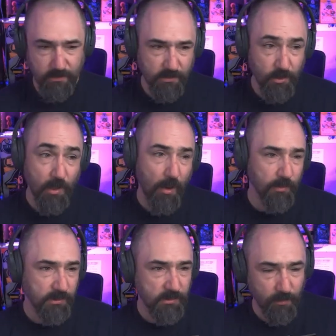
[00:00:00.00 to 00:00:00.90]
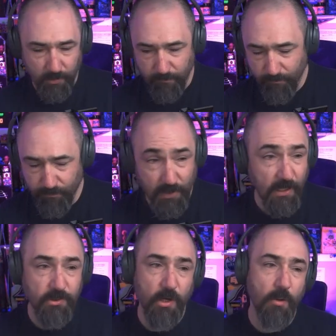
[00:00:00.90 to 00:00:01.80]
So that was something.
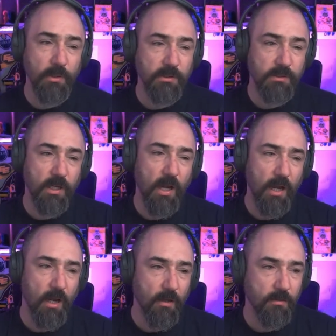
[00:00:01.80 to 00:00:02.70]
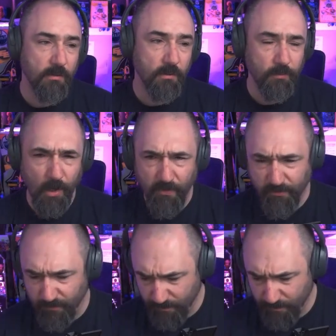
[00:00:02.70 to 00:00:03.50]
Yesterday was rough.